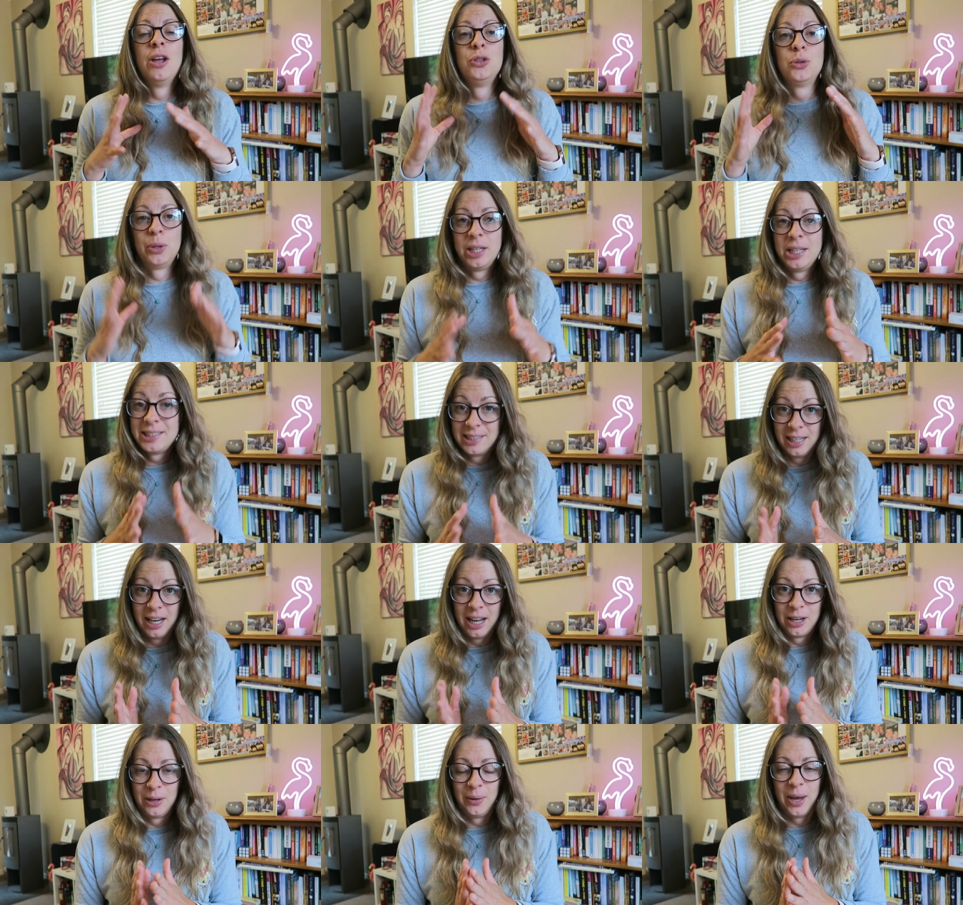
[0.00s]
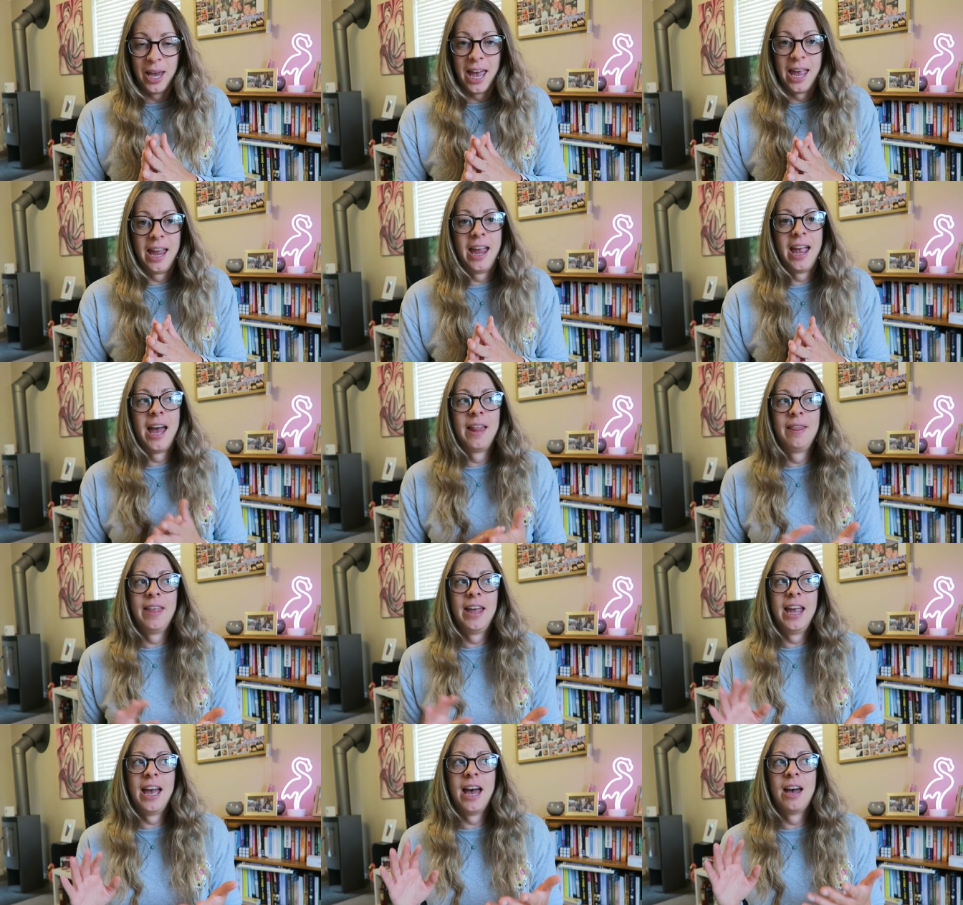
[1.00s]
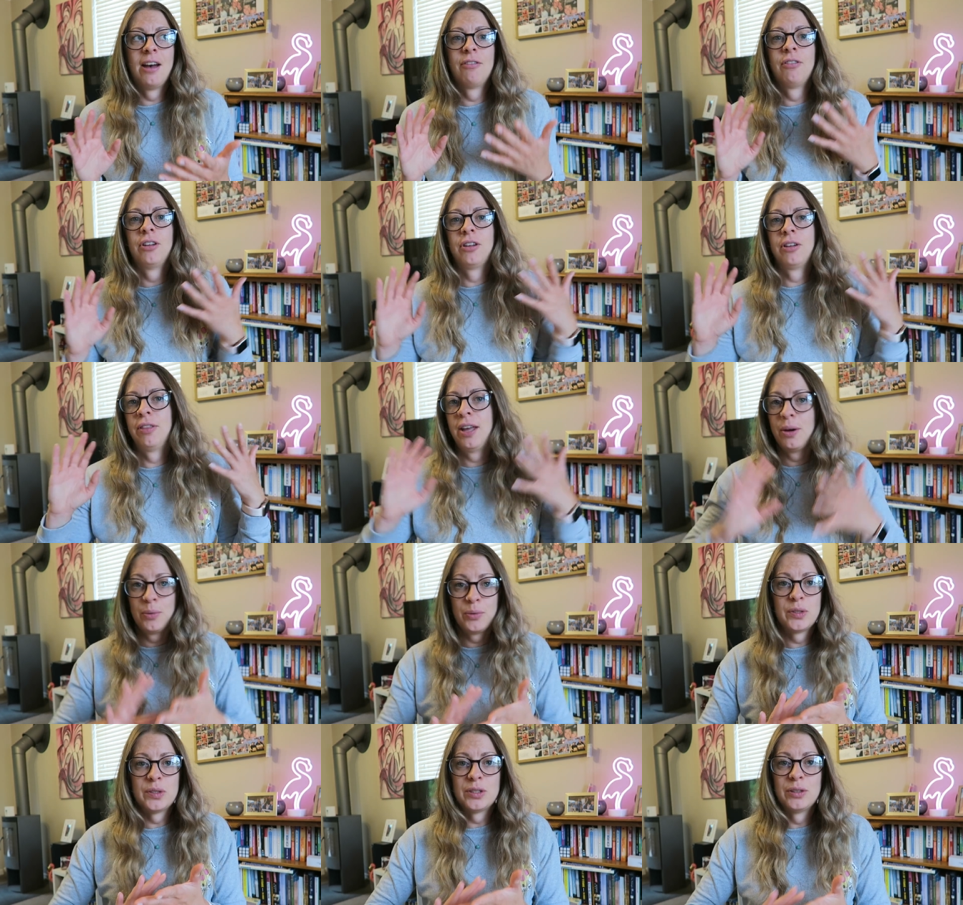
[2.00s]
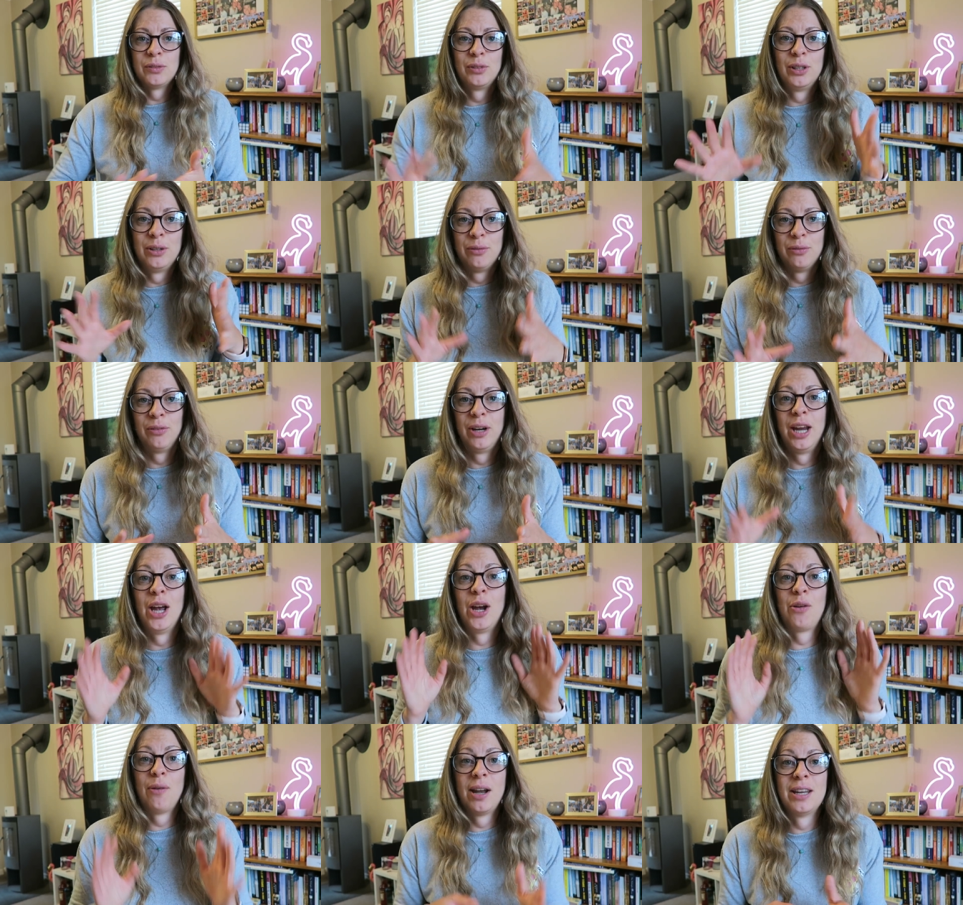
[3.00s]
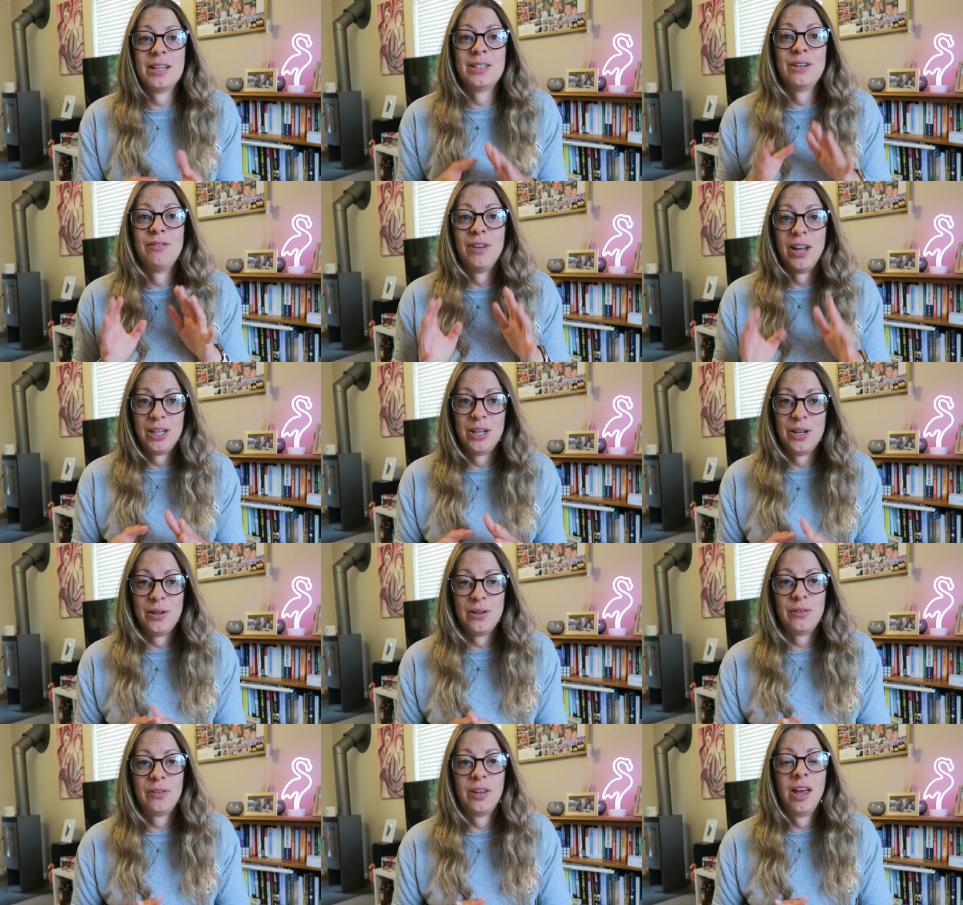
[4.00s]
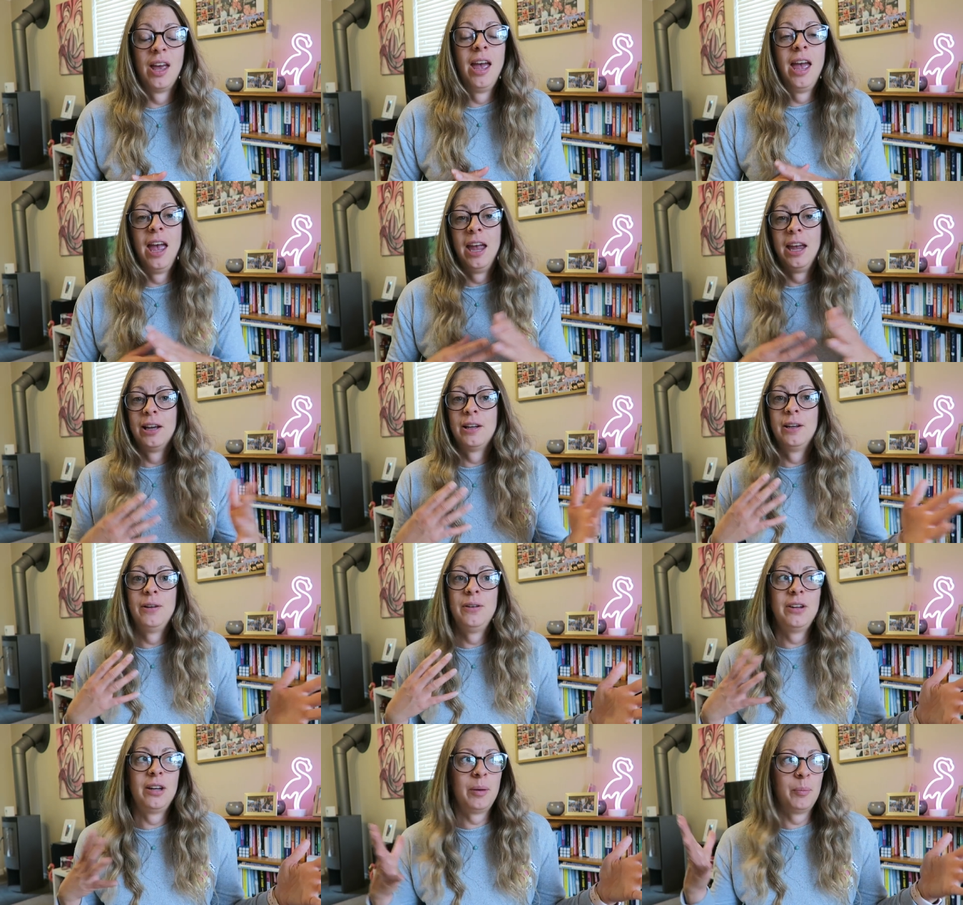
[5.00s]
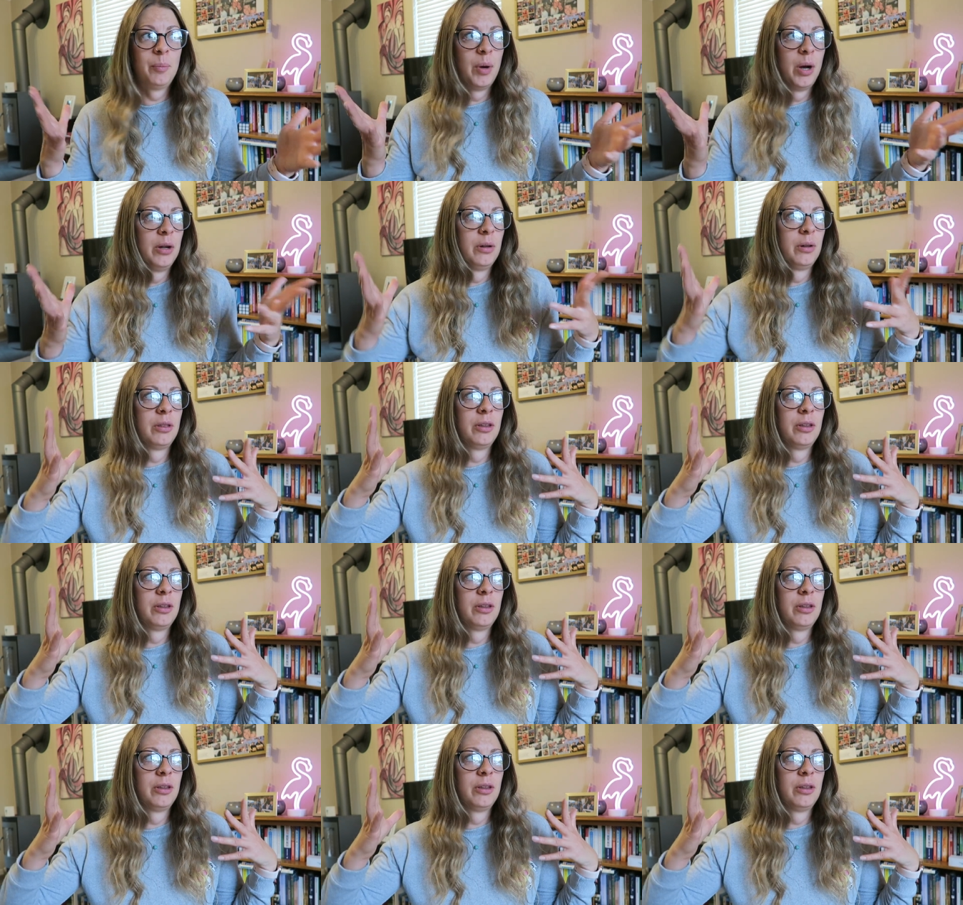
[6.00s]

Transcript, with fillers: joining Coeliac UK and they have thousands of gluten-free accredited venues, including both